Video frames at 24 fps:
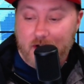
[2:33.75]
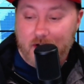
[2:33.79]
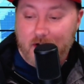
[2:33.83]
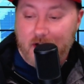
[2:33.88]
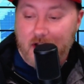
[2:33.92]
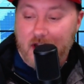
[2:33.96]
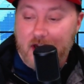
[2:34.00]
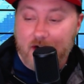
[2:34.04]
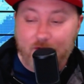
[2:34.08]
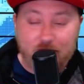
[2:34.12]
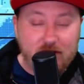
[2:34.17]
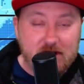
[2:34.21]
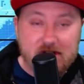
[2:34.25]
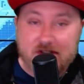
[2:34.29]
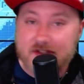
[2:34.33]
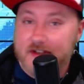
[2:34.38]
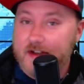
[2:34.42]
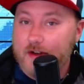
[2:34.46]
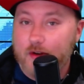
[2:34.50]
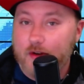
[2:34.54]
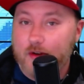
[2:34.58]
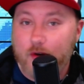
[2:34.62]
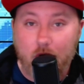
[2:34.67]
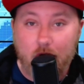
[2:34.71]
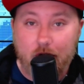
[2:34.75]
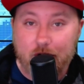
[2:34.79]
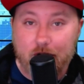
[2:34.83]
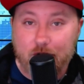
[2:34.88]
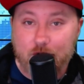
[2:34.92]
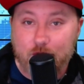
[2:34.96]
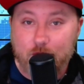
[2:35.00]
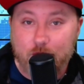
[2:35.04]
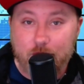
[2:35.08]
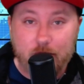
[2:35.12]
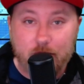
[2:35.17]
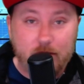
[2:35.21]
Every single
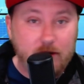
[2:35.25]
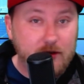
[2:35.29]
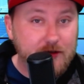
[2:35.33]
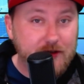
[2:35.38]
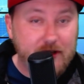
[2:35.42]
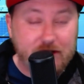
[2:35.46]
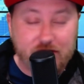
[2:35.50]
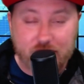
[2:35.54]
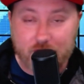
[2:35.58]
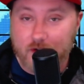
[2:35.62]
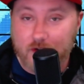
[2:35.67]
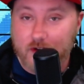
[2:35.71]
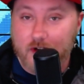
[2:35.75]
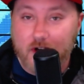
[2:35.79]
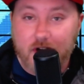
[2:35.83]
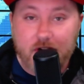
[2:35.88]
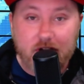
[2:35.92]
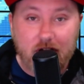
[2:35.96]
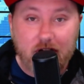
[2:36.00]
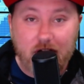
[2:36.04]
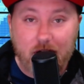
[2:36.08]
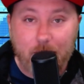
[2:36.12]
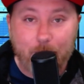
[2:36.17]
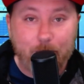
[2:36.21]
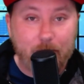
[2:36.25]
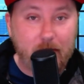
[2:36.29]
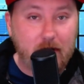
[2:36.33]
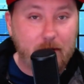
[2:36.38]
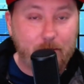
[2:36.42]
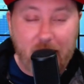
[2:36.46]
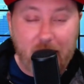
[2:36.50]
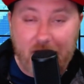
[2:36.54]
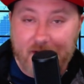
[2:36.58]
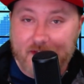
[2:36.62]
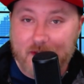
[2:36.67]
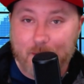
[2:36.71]
article that you look up
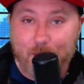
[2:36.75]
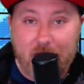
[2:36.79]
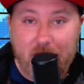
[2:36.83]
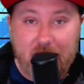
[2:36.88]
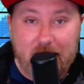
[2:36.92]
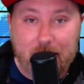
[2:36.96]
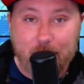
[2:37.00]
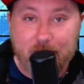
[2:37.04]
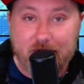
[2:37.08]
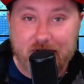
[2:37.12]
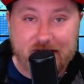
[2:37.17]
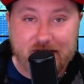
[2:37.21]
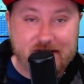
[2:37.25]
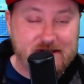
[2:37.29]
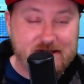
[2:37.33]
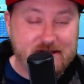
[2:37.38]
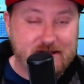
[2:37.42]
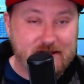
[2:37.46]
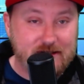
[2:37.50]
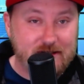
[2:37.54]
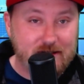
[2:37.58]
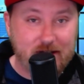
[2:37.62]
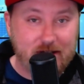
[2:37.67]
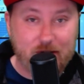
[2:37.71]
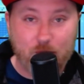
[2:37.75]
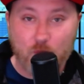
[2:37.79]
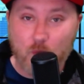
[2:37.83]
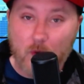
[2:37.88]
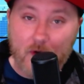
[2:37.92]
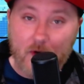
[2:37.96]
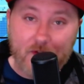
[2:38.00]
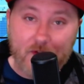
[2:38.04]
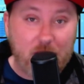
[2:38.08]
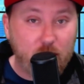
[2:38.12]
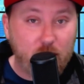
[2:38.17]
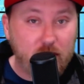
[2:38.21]
about the payments and
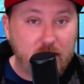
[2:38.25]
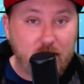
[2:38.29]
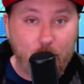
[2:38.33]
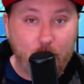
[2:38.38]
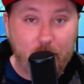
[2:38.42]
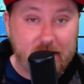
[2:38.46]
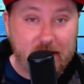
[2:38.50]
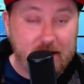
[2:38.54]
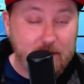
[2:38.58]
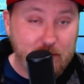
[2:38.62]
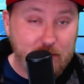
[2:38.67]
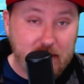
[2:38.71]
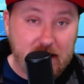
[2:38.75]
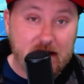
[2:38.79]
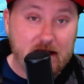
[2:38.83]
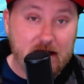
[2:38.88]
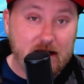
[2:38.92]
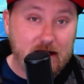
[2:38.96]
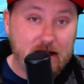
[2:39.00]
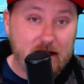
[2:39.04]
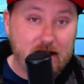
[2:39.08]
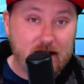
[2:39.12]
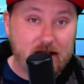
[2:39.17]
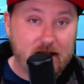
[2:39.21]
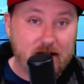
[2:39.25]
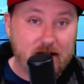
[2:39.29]
what they were going to be,